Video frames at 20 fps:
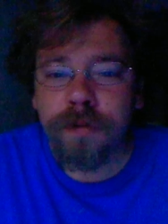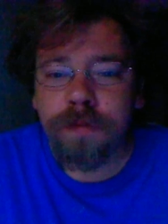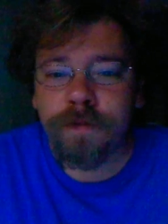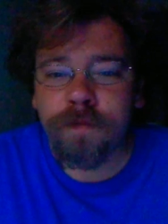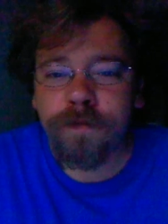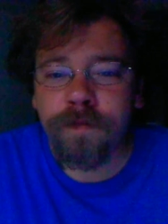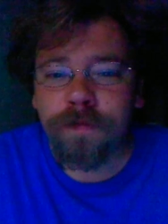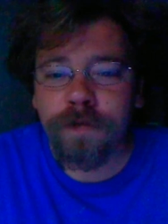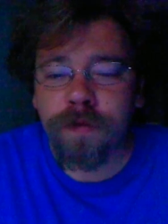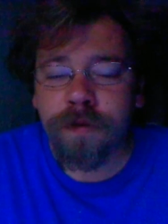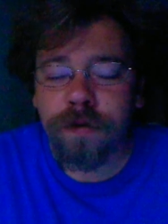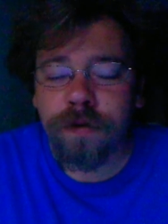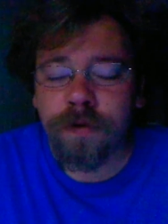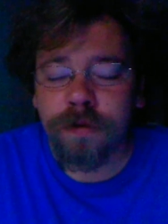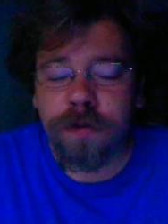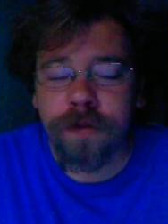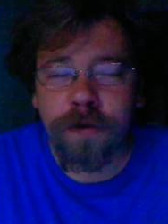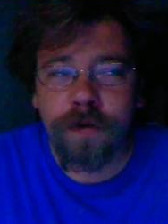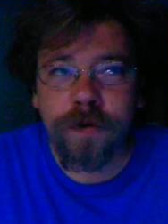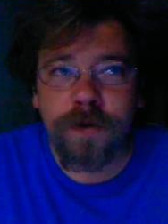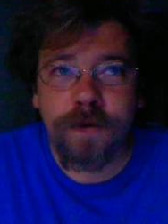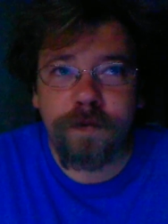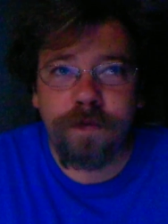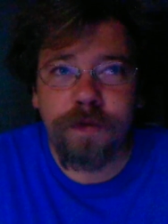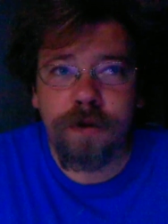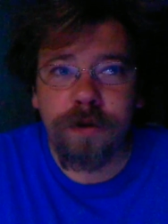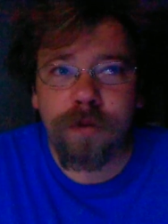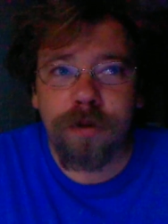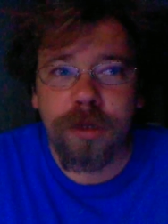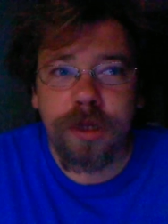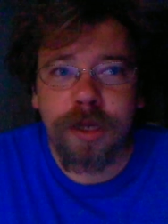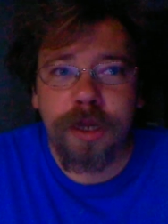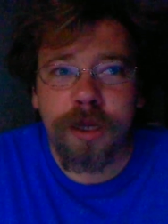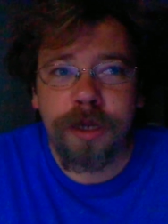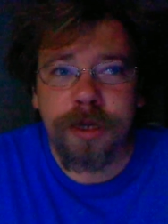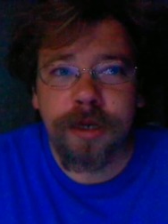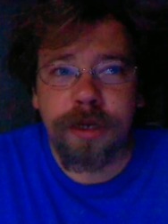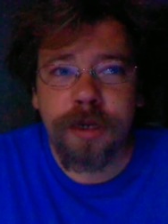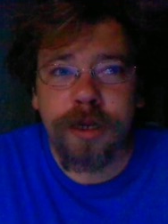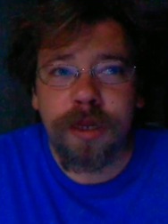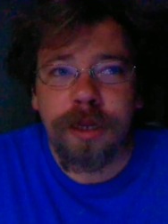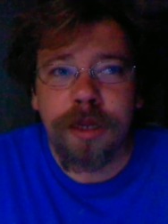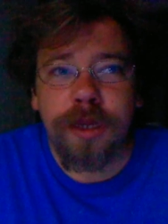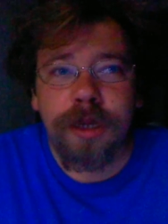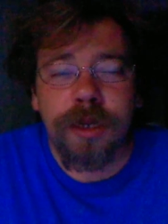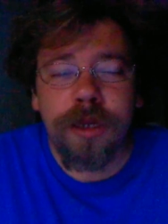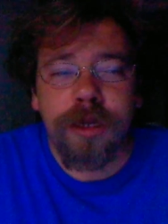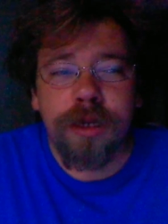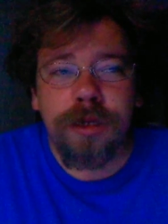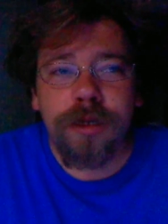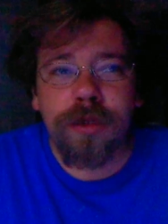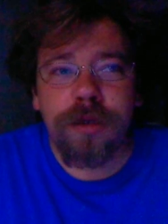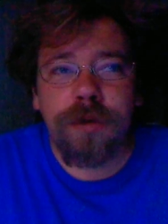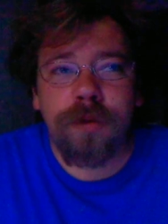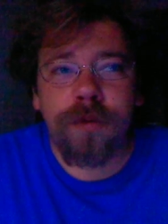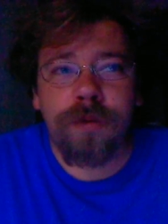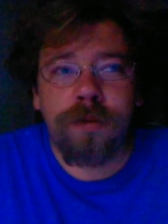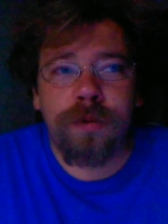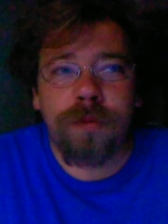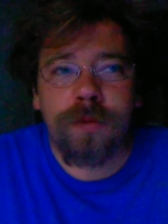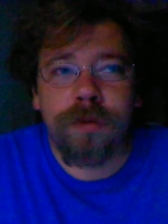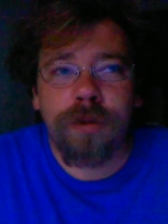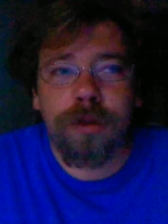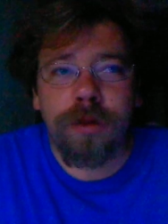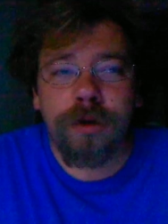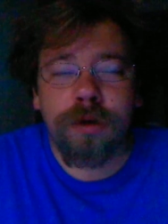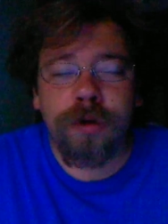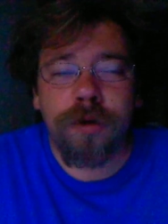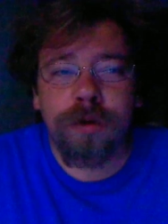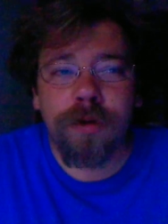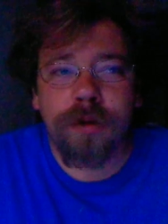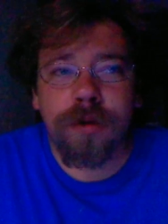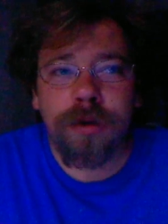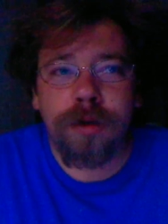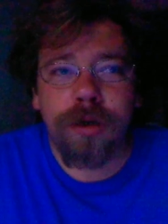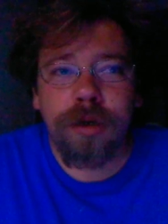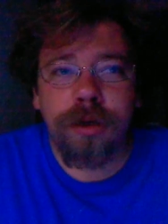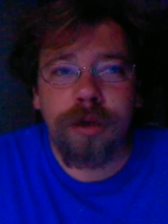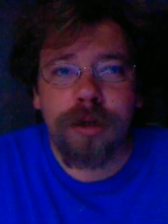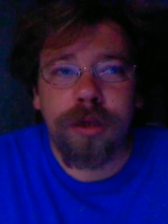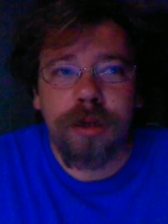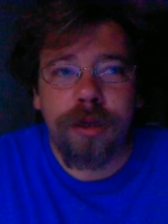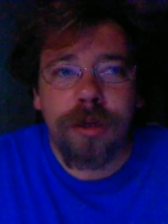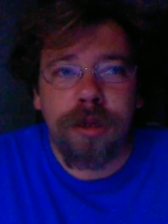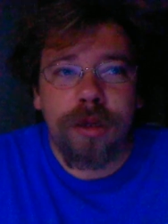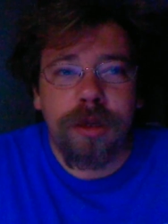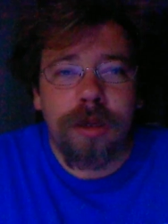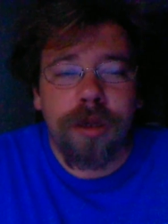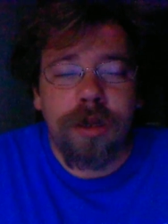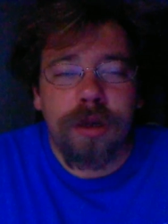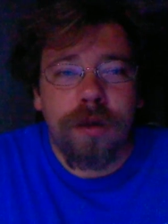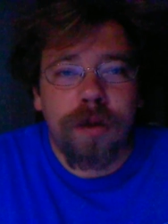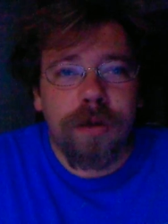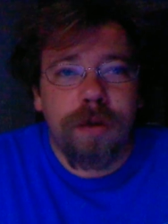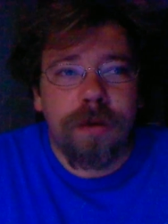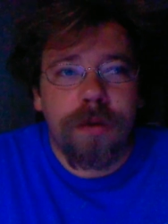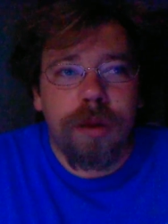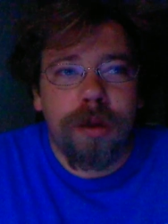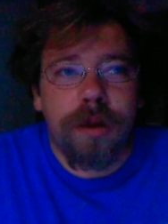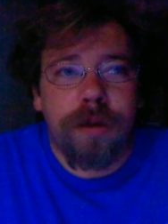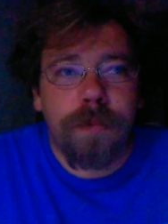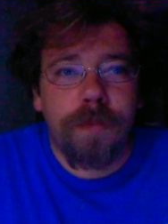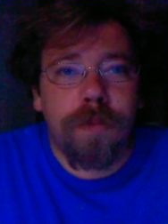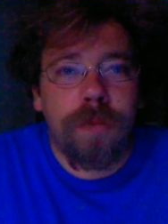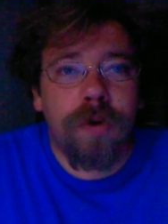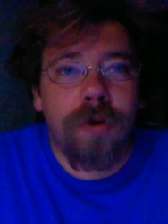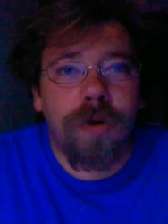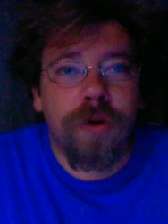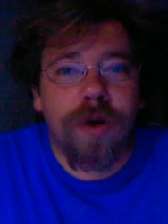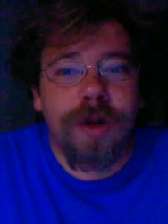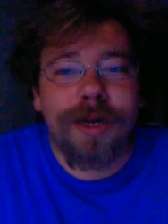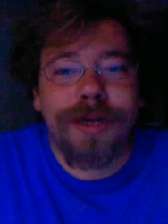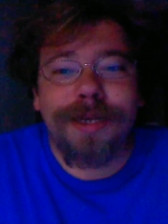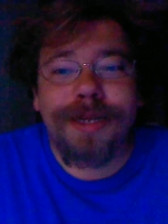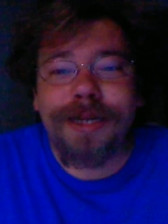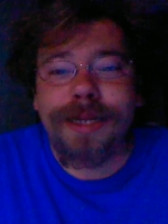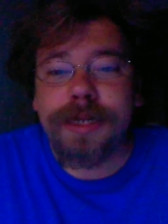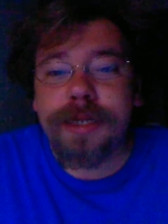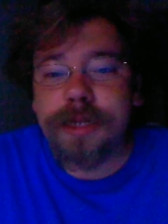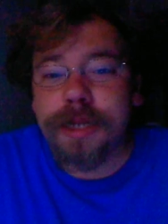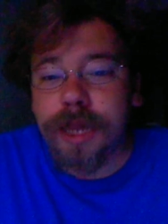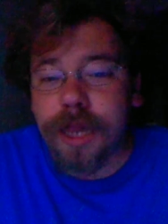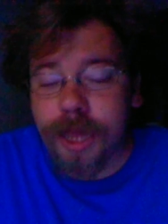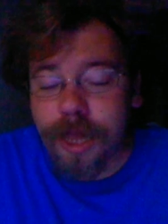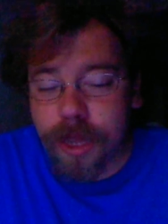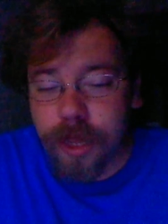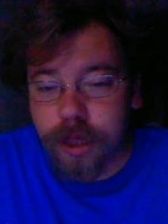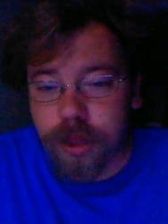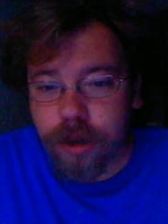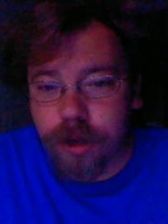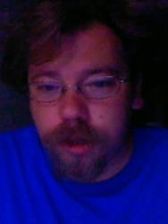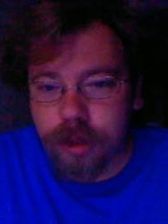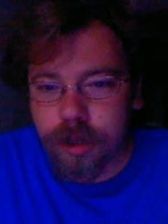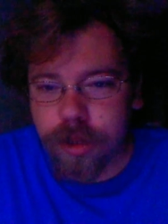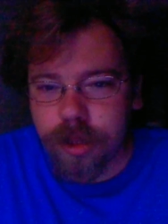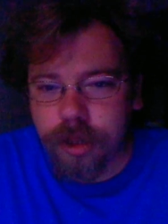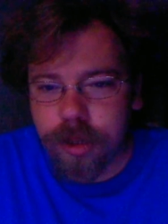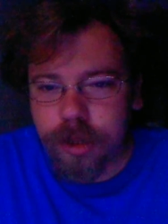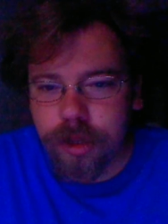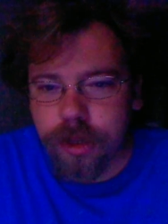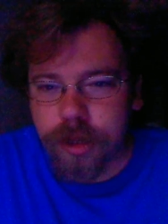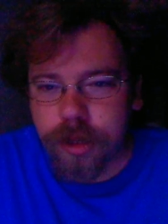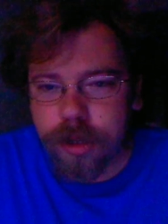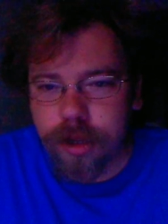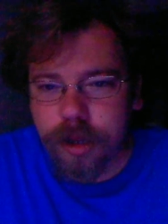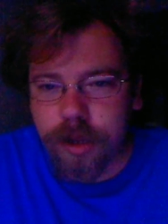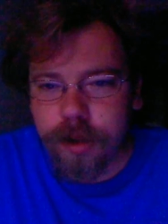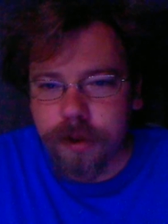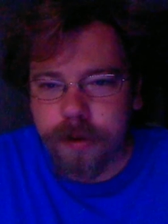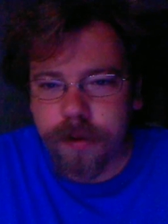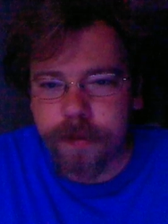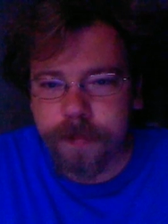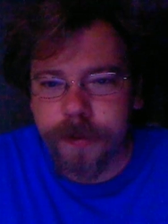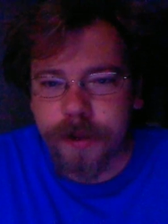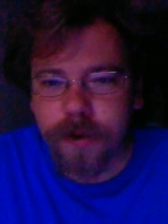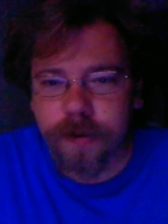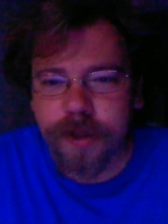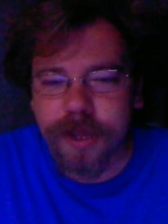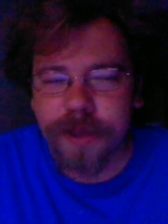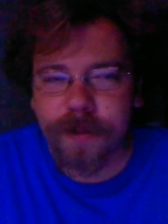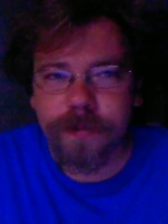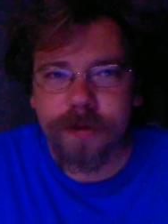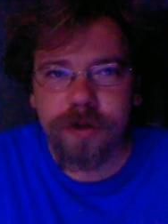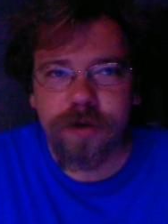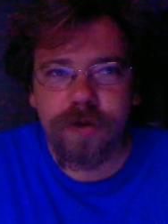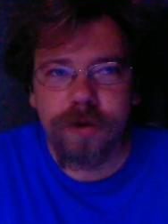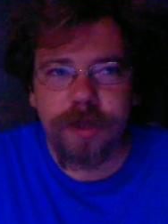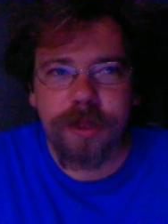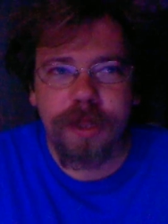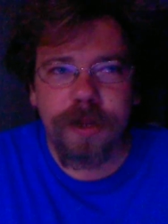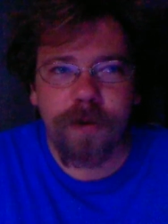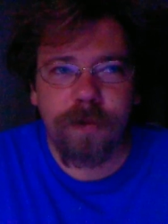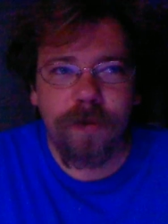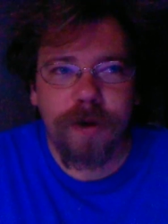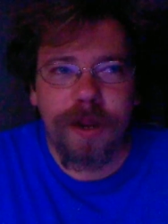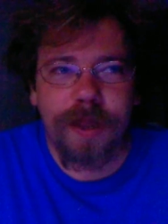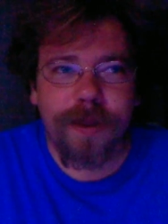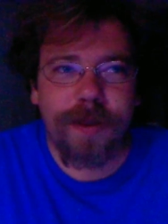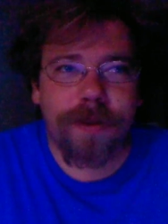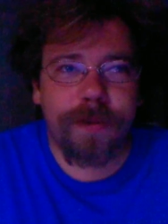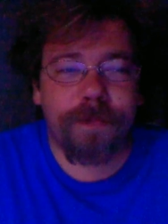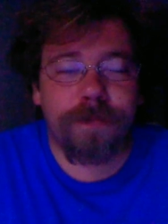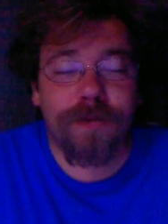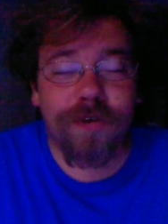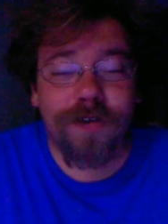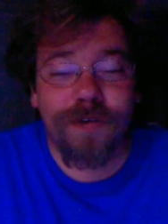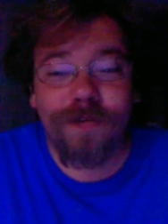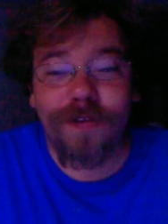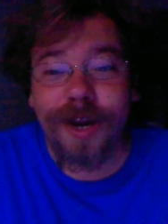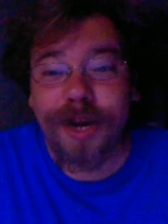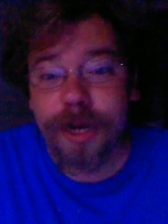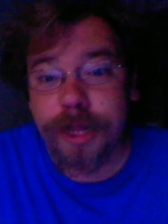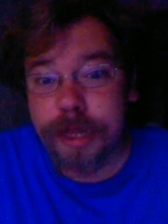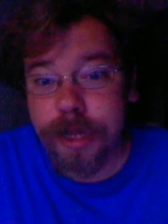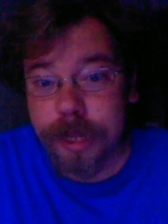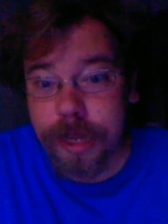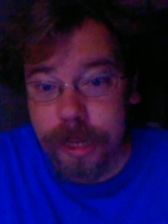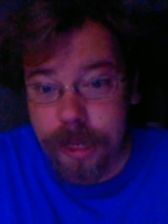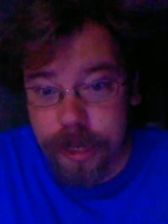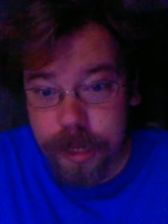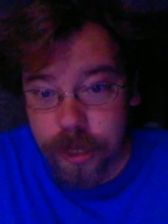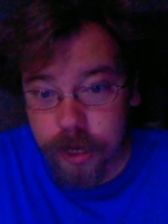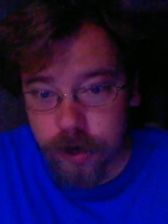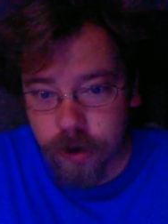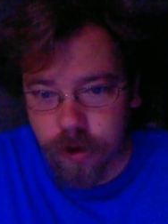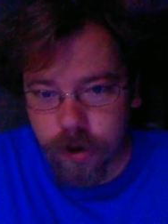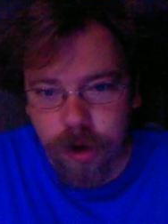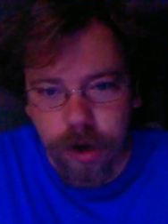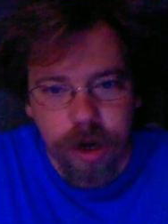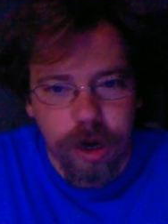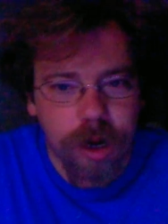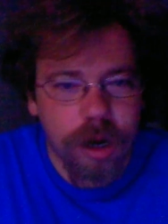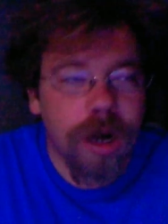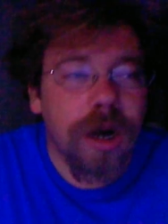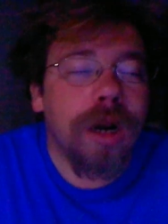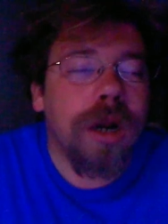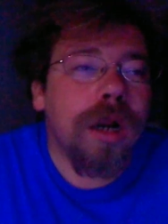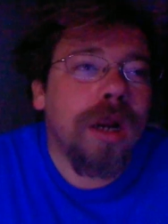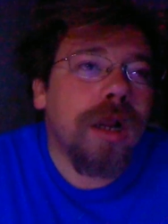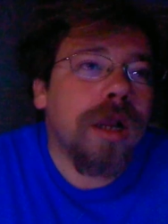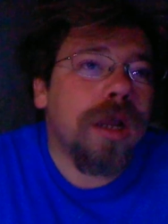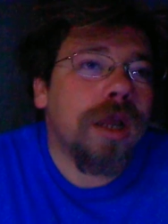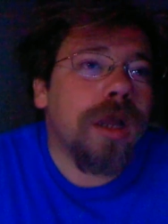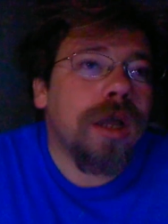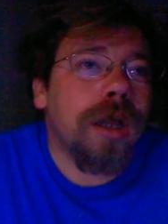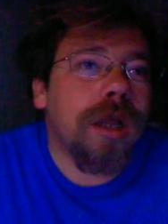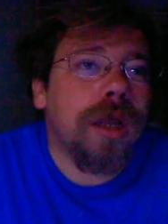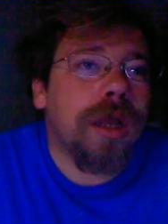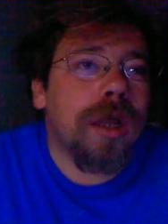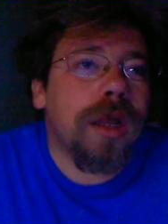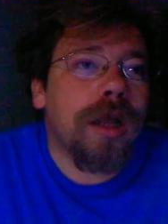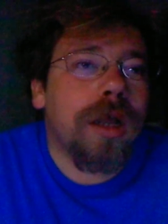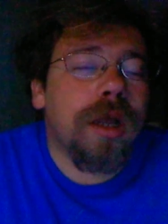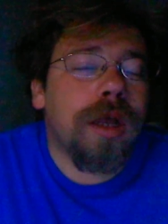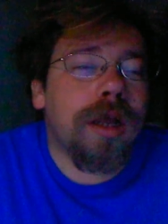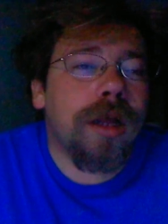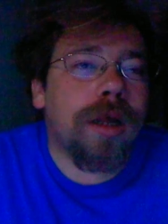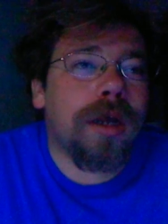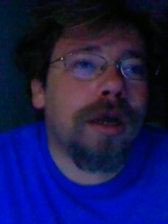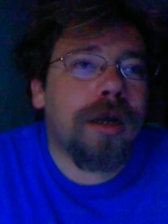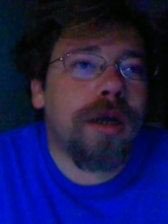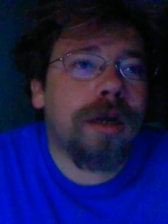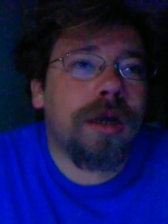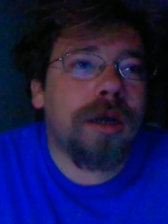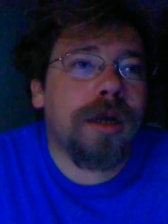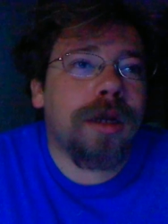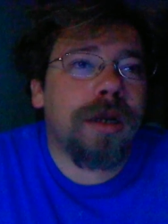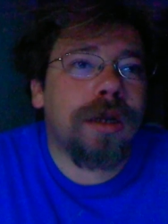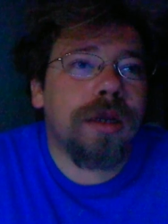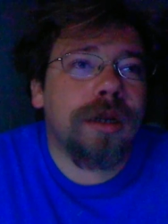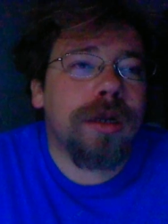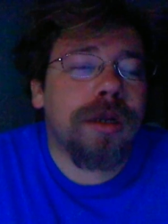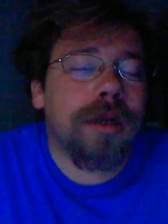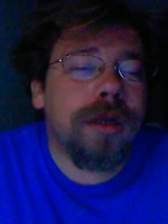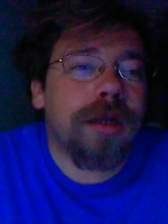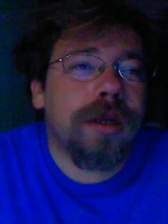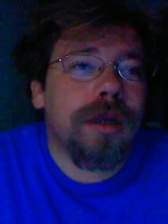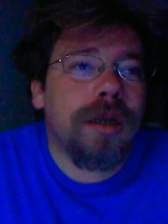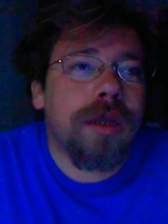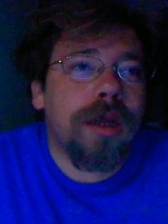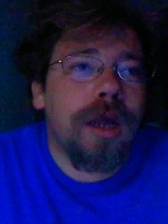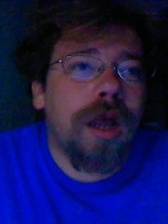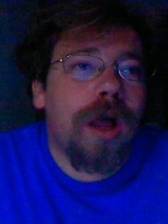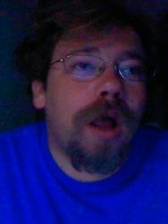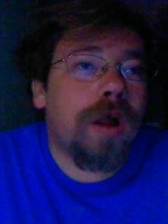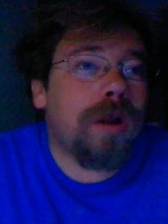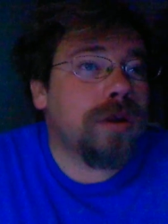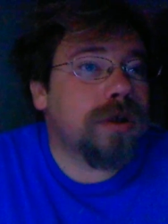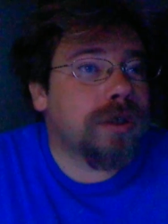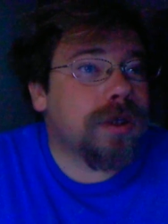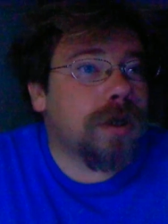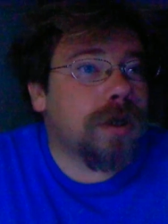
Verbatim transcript: for those of you looking to learn more in detail about chemistry than what I am providing here. Uh, also